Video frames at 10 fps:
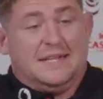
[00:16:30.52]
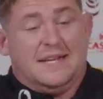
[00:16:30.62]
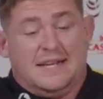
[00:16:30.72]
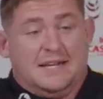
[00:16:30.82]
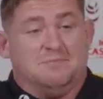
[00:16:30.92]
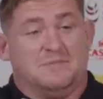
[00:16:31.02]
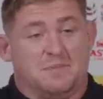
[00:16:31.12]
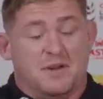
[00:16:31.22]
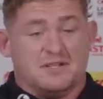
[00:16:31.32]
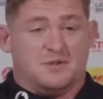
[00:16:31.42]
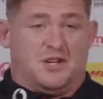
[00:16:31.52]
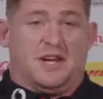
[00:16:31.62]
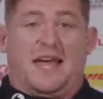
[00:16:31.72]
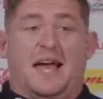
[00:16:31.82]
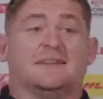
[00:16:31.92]
Um, to be honest with you,
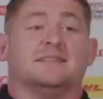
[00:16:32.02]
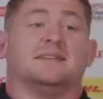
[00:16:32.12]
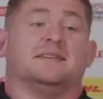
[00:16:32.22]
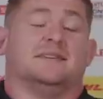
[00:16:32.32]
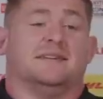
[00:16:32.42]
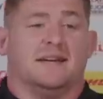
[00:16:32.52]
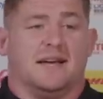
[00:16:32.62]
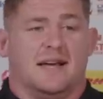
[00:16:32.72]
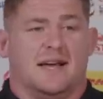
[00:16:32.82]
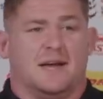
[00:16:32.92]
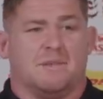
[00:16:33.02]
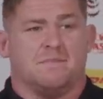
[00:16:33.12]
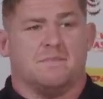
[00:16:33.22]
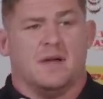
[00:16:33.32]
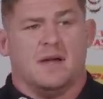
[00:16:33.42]
I can't.
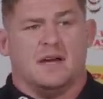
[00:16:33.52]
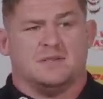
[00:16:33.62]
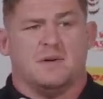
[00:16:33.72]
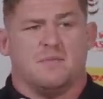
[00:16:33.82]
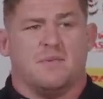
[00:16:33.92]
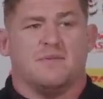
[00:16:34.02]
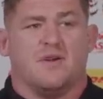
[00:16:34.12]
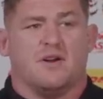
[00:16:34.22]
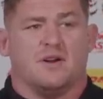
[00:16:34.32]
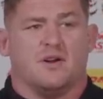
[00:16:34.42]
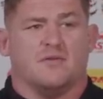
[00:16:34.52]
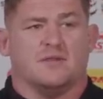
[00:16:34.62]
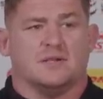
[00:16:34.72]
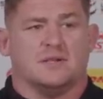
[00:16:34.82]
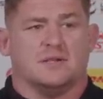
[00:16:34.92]
Um, I just remember being very
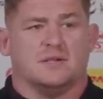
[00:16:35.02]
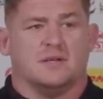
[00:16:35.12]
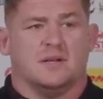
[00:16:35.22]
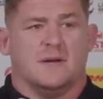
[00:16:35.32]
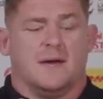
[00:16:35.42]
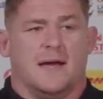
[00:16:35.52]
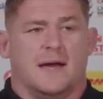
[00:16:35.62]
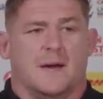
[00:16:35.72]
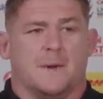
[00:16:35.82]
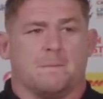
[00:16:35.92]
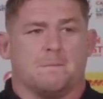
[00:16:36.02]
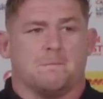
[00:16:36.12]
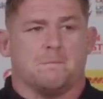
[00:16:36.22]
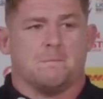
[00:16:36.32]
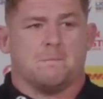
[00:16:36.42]
nervous.
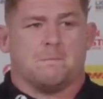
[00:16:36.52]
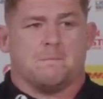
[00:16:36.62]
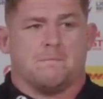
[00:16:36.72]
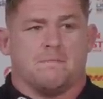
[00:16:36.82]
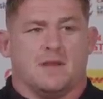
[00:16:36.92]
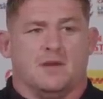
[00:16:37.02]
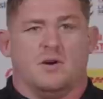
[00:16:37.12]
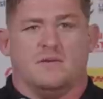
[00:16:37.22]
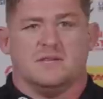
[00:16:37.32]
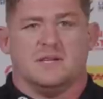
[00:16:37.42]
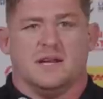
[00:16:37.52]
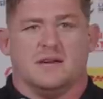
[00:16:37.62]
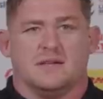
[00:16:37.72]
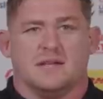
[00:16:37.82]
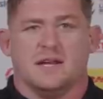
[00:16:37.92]
Um, you know, obviously to
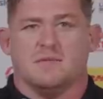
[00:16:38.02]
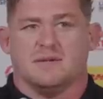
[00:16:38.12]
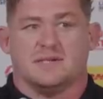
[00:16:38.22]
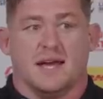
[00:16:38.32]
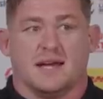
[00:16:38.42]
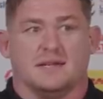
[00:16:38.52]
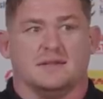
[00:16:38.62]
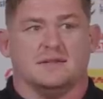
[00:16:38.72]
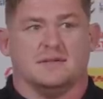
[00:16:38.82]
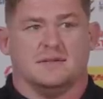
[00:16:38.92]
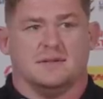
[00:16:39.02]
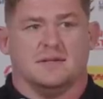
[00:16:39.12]
hear the team and the second.